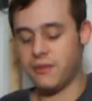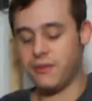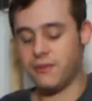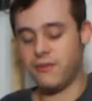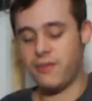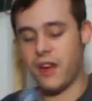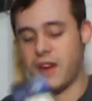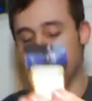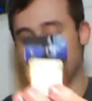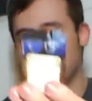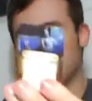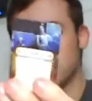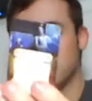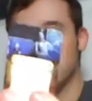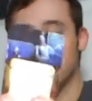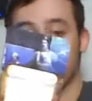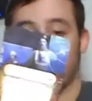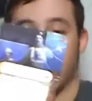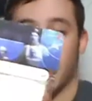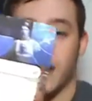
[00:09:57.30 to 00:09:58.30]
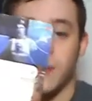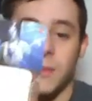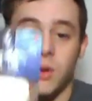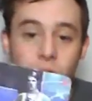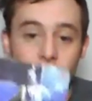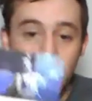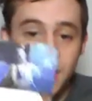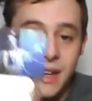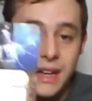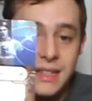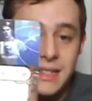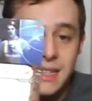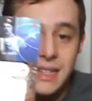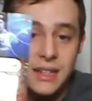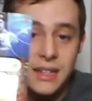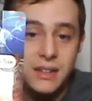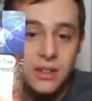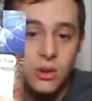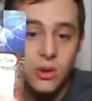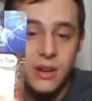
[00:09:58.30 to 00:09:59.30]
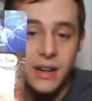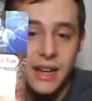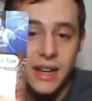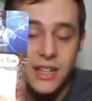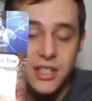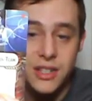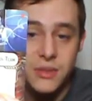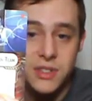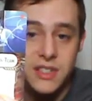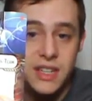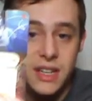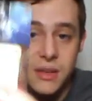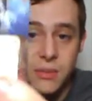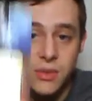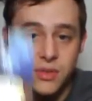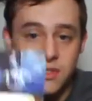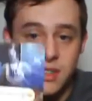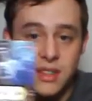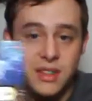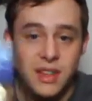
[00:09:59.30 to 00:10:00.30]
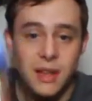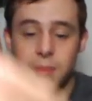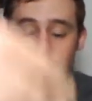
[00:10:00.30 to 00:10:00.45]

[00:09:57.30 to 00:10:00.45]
Fighter Coordination Team, we've seen them